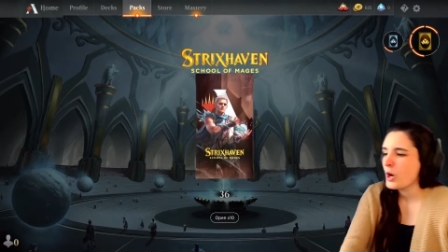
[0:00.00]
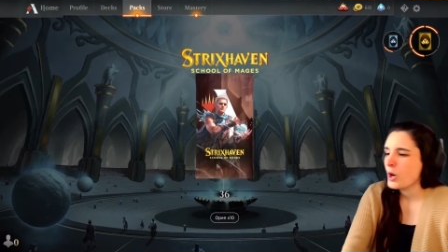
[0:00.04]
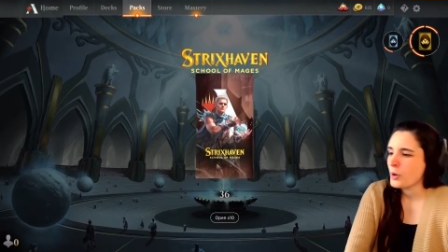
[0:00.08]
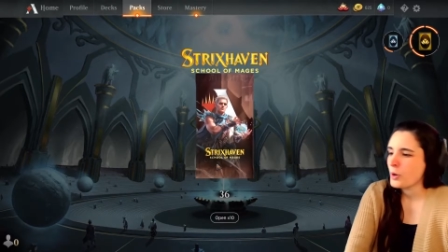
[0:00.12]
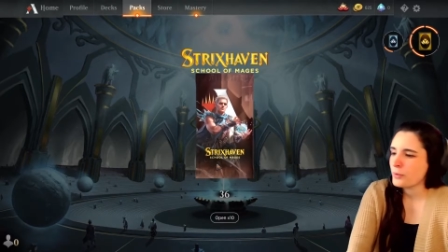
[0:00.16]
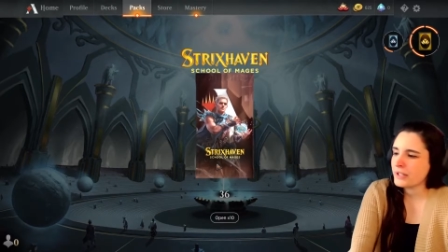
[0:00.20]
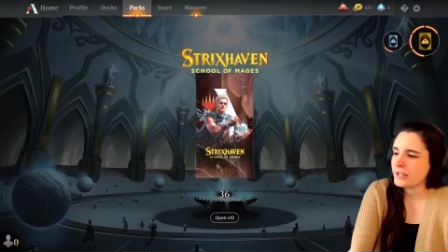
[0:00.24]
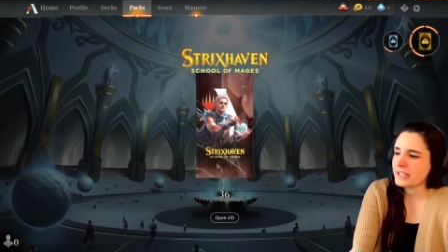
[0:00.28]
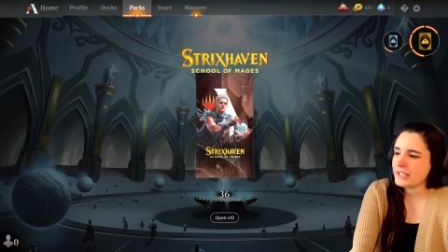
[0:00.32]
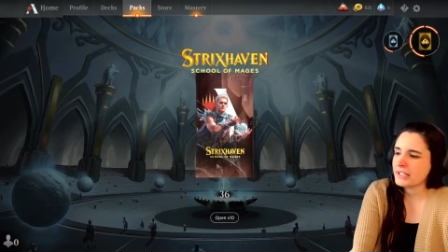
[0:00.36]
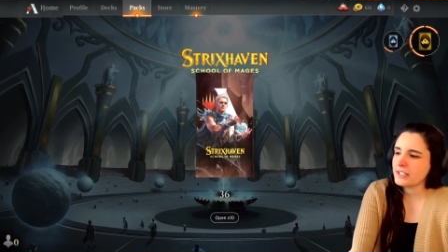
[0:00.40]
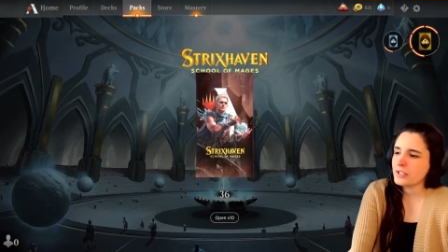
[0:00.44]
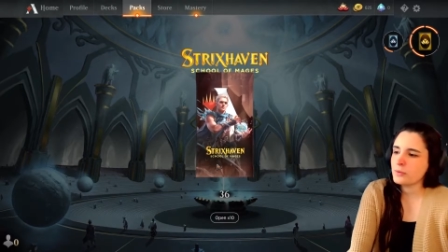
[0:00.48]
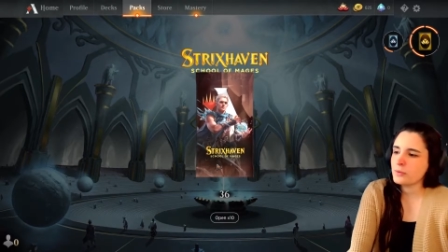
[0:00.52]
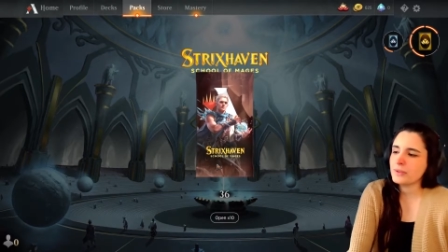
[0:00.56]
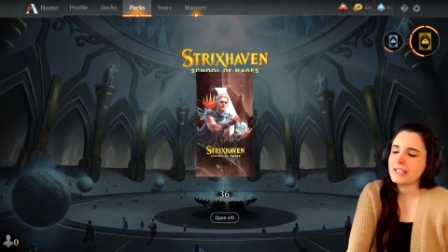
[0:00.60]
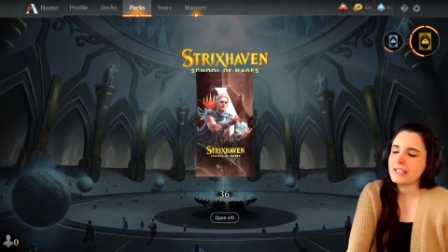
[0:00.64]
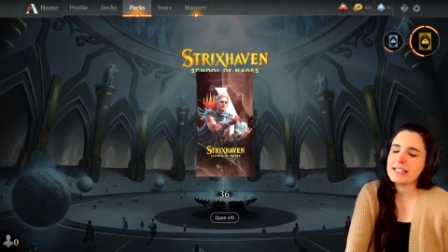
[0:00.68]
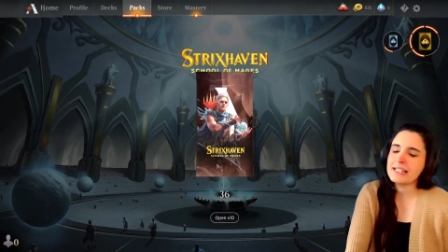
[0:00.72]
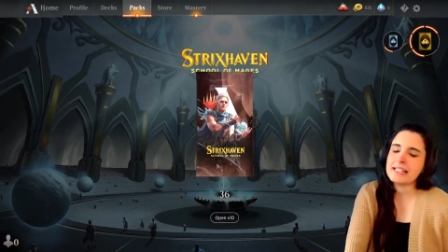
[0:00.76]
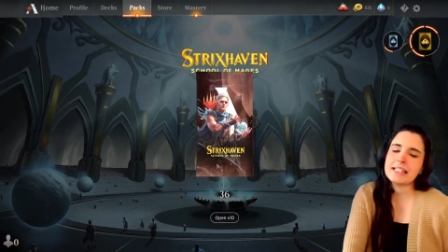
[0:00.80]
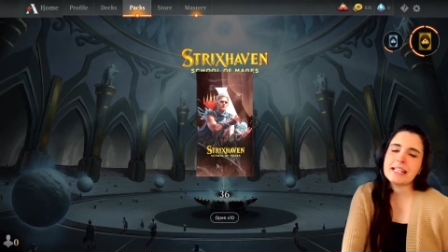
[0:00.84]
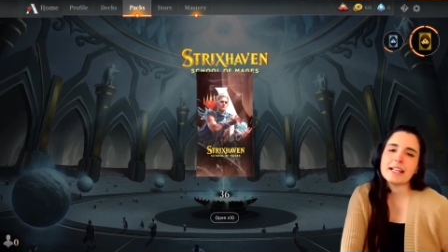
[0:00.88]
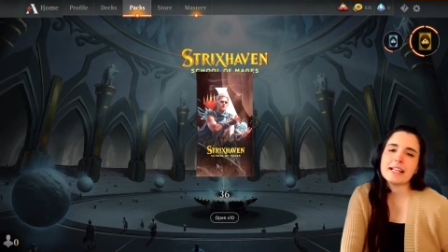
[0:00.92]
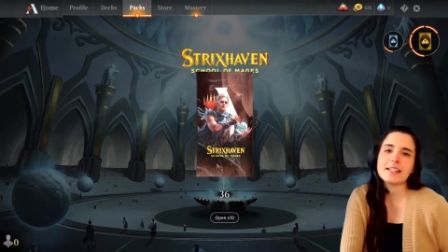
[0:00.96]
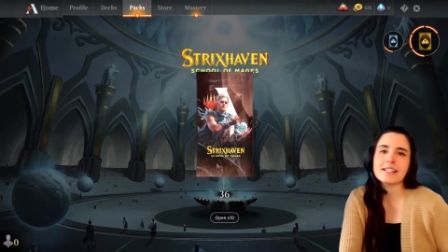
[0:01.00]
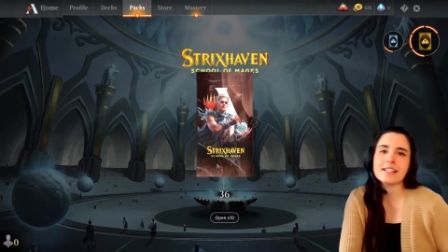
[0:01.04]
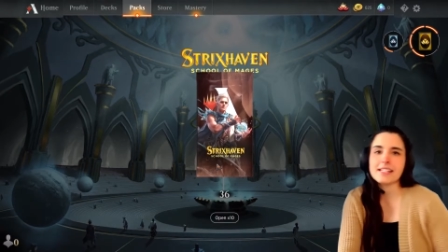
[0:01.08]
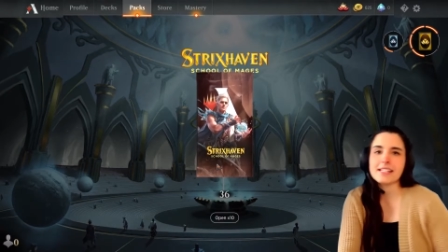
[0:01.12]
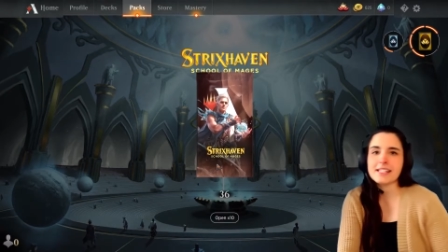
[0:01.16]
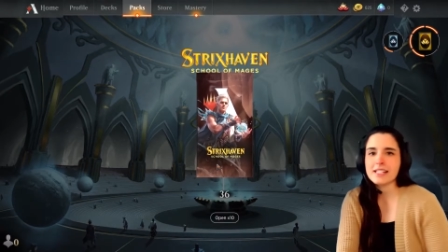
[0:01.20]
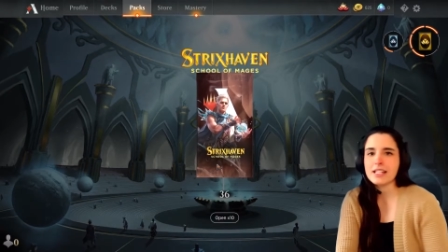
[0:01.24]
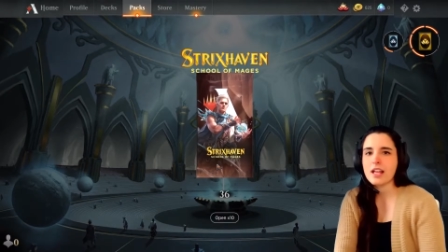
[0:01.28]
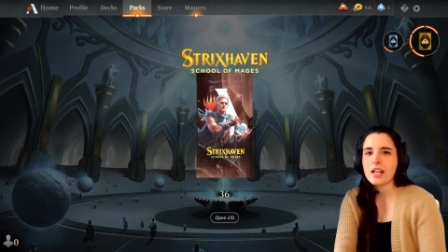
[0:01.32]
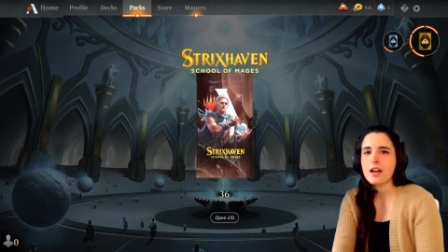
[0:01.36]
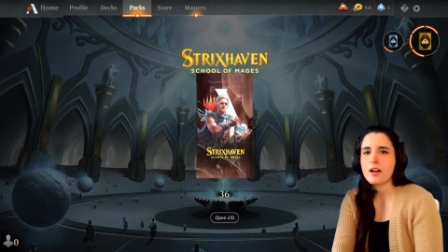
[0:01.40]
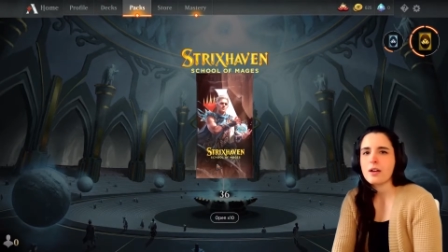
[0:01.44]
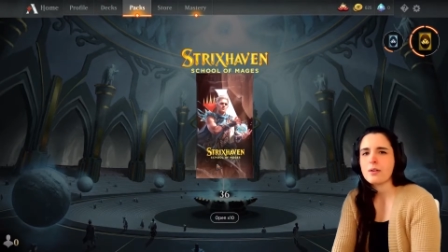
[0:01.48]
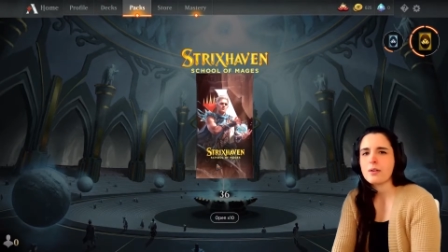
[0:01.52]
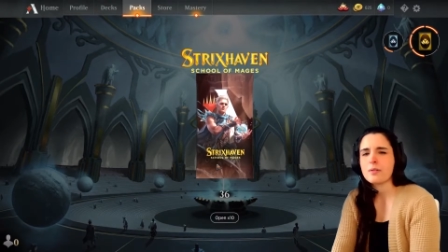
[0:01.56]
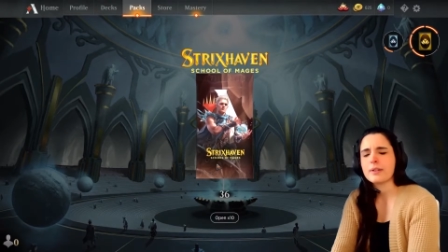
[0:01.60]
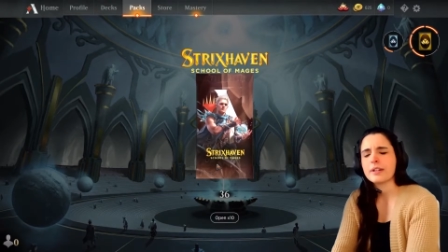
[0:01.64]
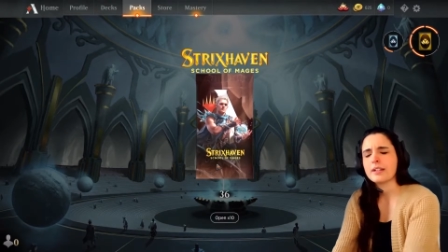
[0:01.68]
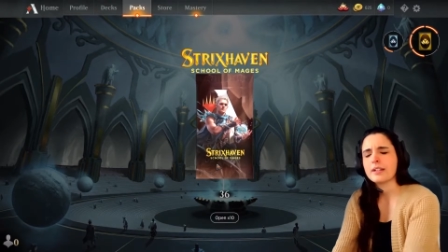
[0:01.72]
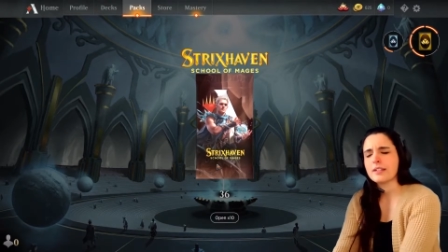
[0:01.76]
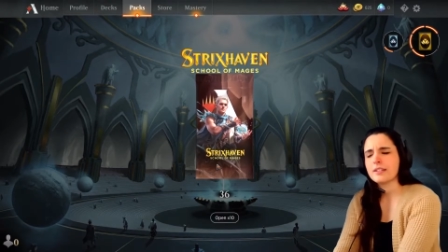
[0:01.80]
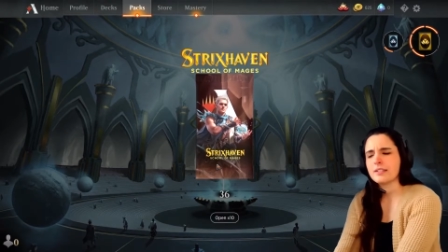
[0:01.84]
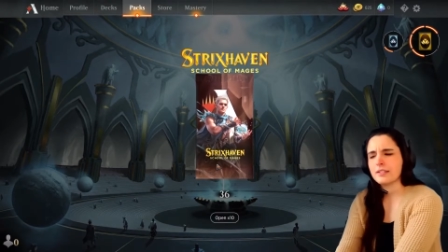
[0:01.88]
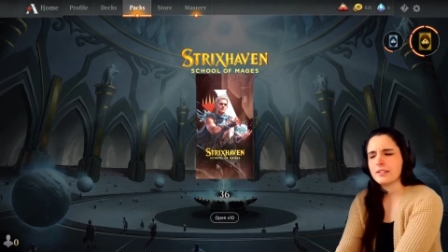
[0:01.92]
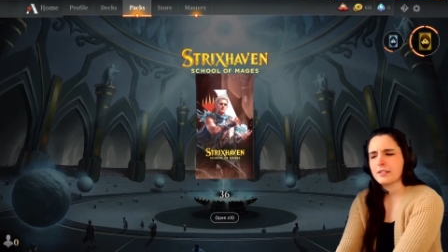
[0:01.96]
We're gonna take this slow. We're
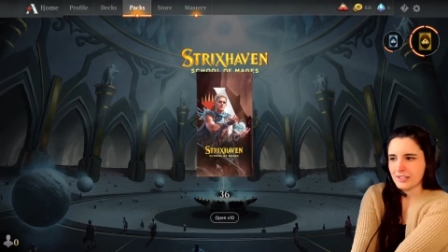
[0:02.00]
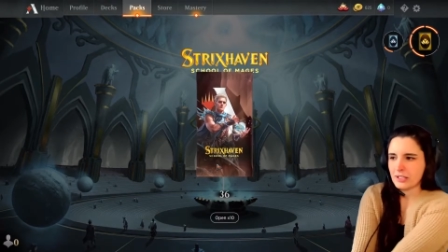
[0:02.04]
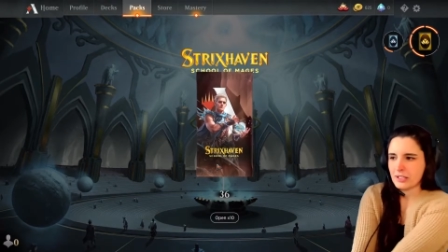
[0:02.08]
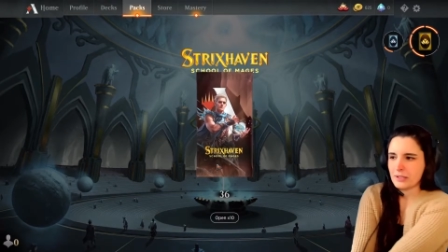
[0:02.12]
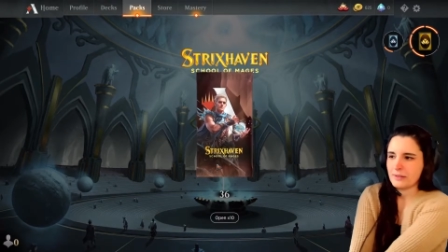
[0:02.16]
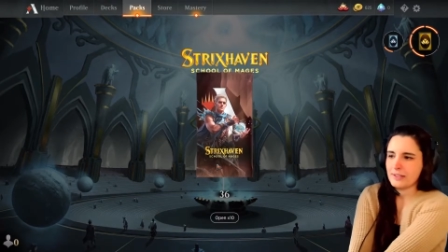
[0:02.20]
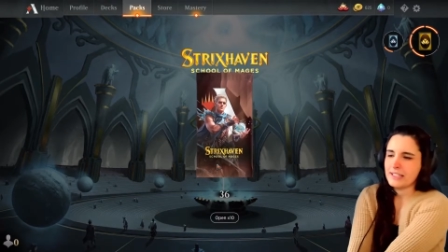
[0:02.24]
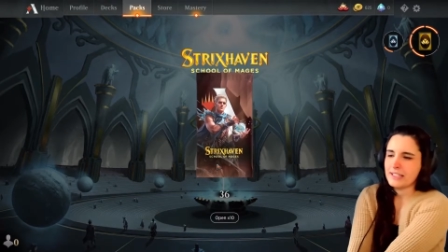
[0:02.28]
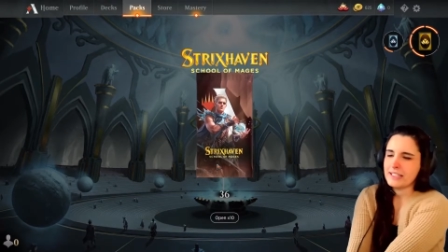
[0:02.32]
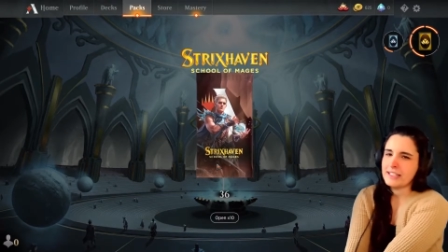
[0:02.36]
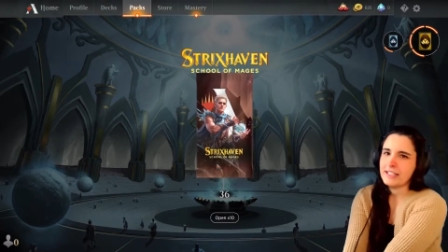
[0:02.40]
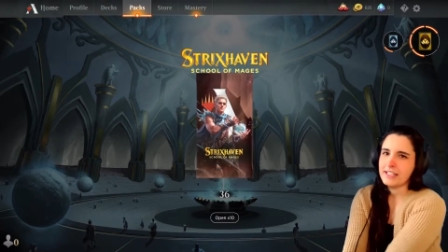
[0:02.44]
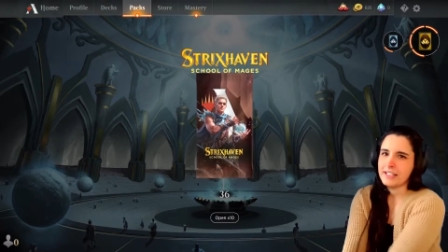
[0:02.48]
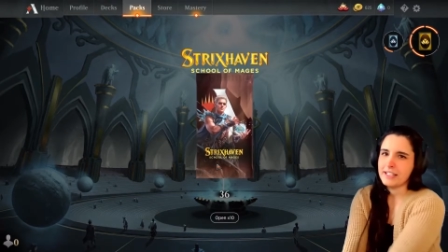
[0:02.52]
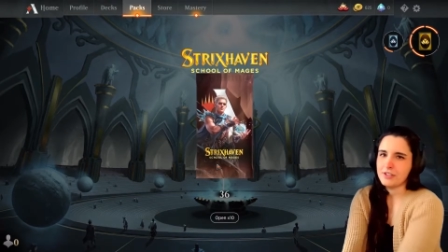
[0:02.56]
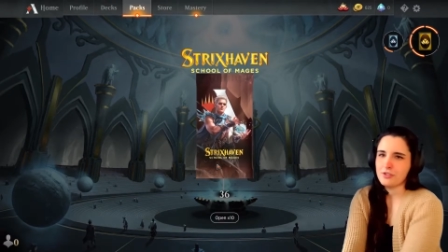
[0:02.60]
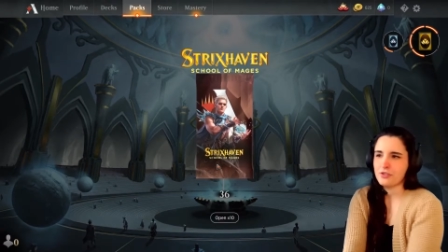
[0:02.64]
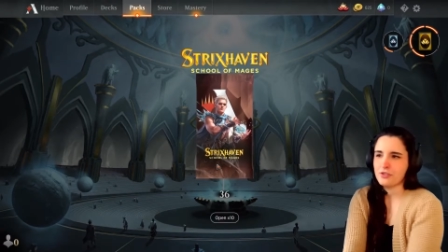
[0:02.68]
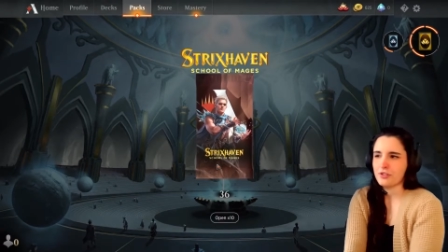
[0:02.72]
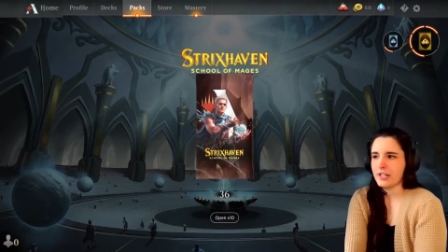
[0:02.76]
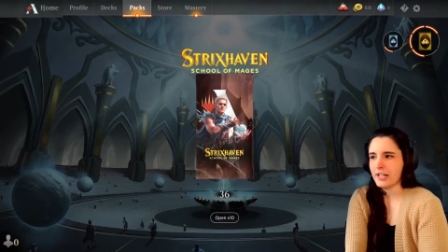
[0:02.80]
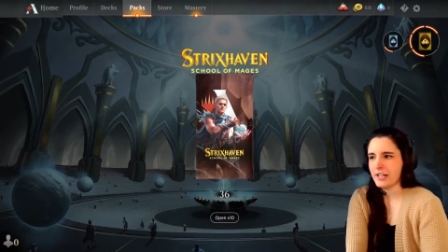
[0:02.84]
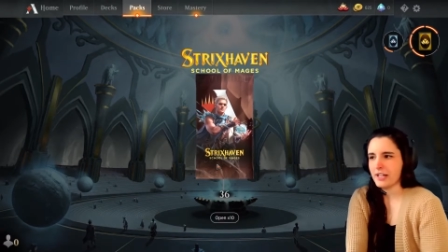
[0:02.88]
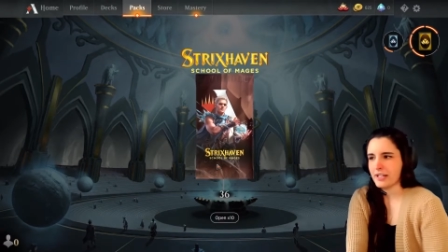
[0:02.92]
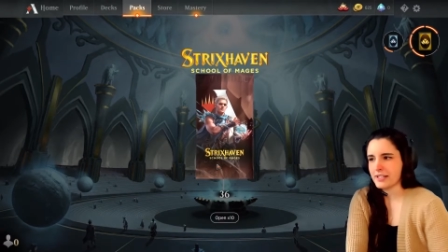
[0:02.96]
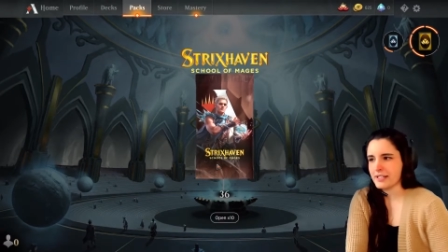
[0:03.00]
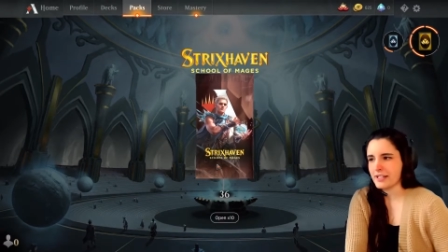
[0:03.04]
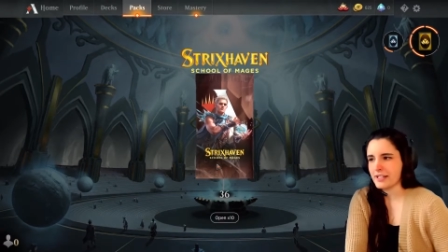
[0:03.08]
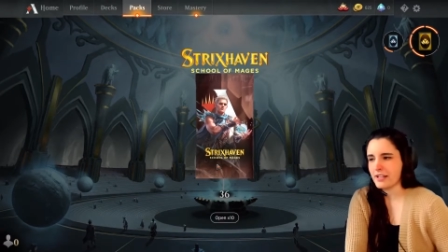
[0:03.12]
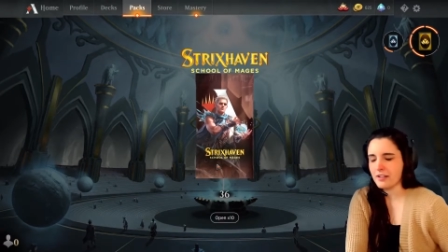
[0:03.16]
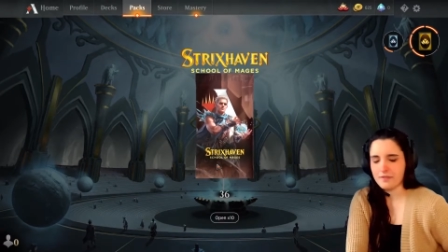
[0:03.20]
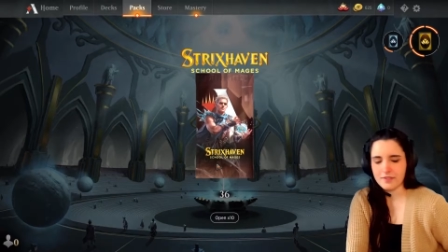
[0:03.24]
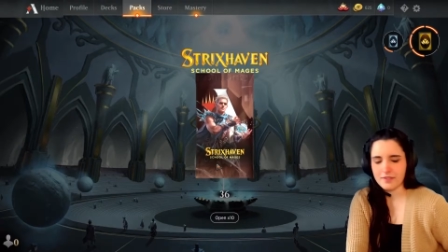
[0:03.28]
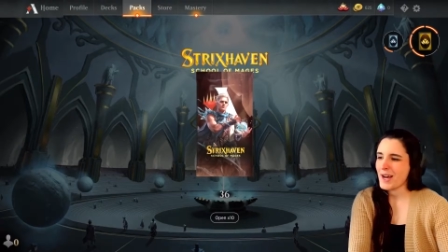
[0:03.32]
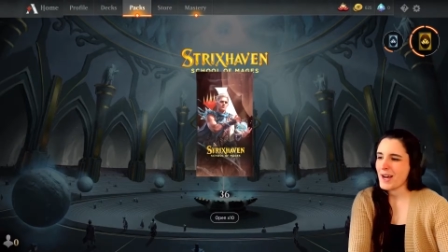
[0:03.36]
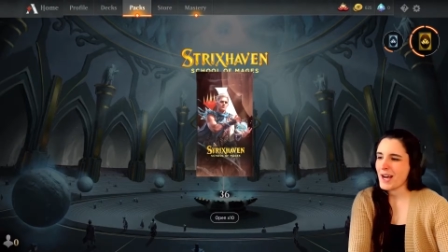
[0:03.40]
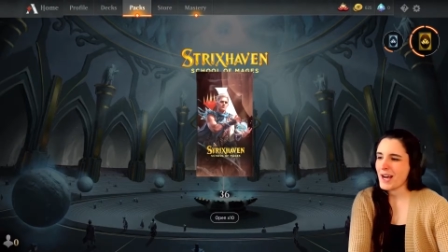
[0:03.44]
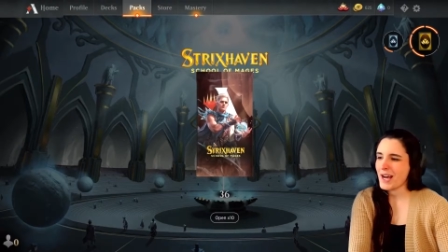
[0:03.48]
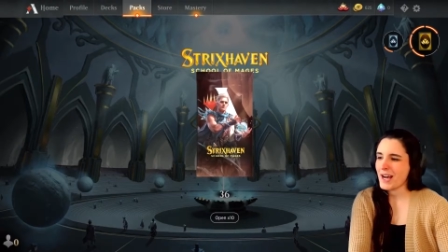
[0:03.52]
gonna enjoy ourselves.